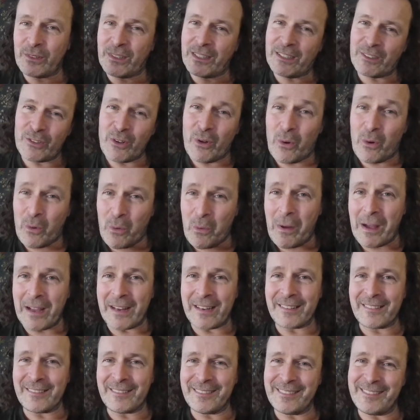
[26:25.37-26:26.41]
and
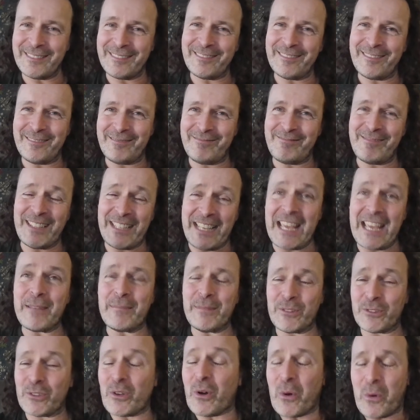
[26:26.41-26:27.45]
the game
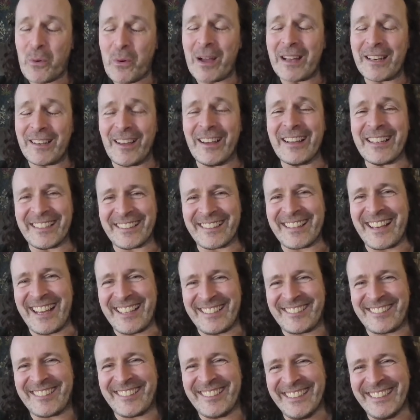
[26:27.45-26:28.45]
is not quite like that,